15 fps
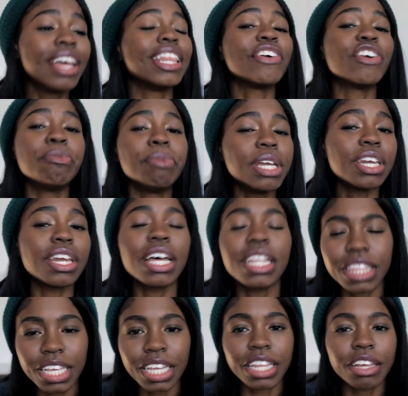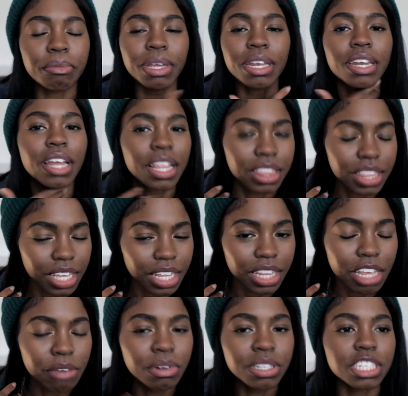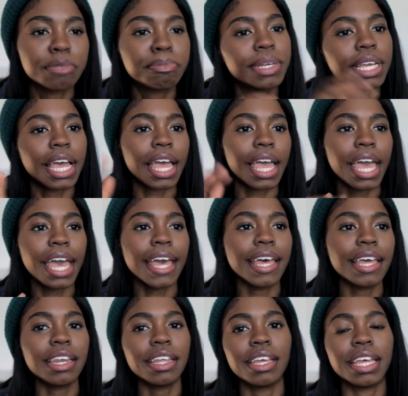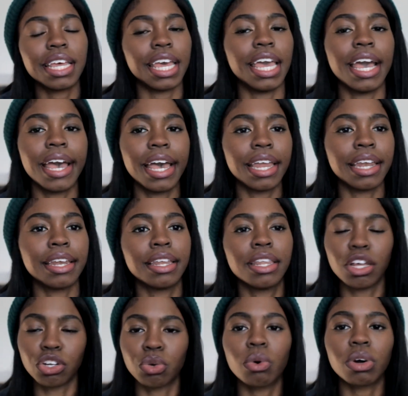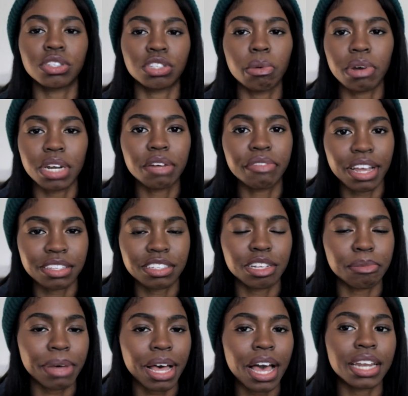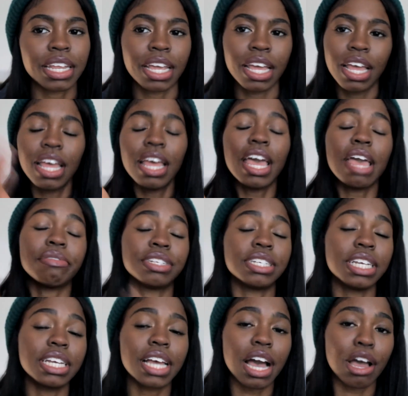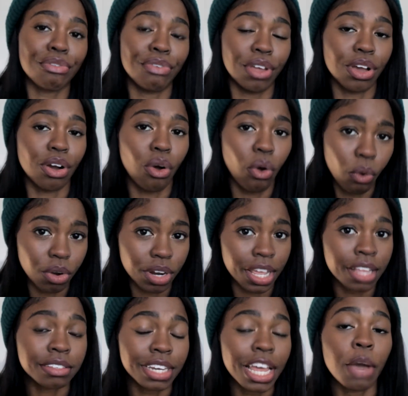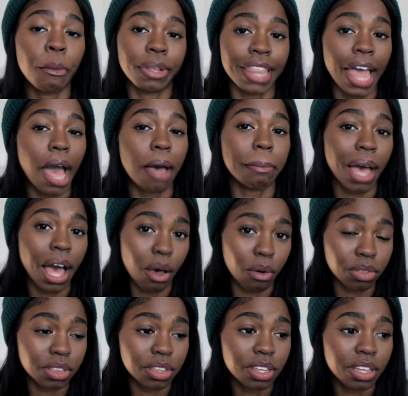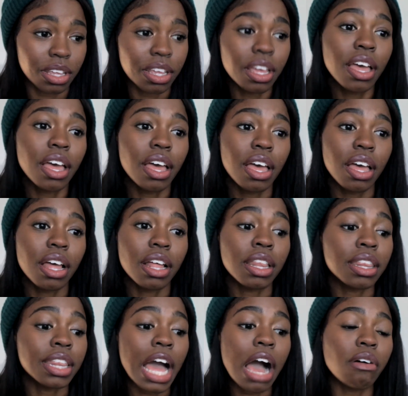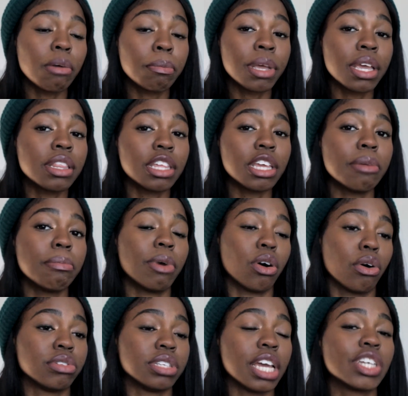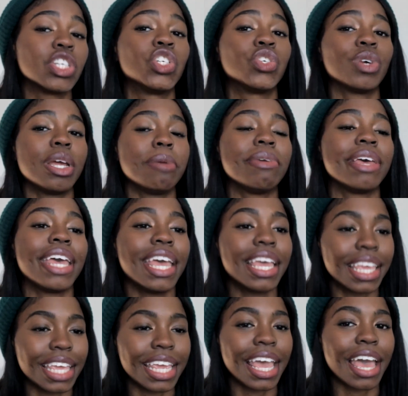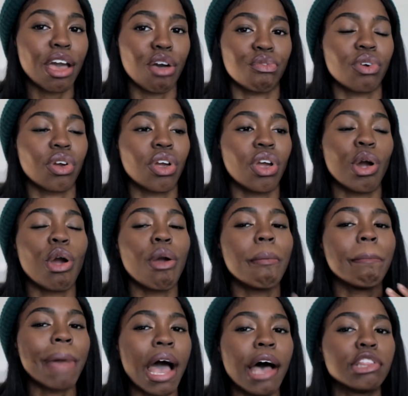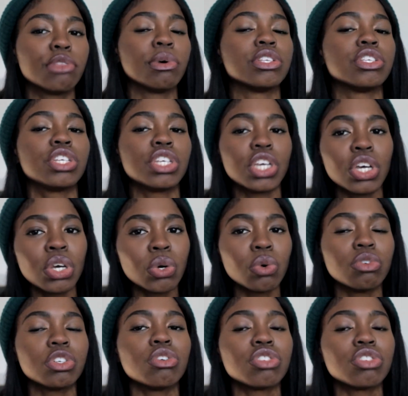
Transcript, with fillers: There would be nothing, there'd be nothing. There would just be a head and the torso and the rest of the body. If she got freaking hold of his neck with that mouth. That would be the most extreme hickey ever. Her mouth was huge.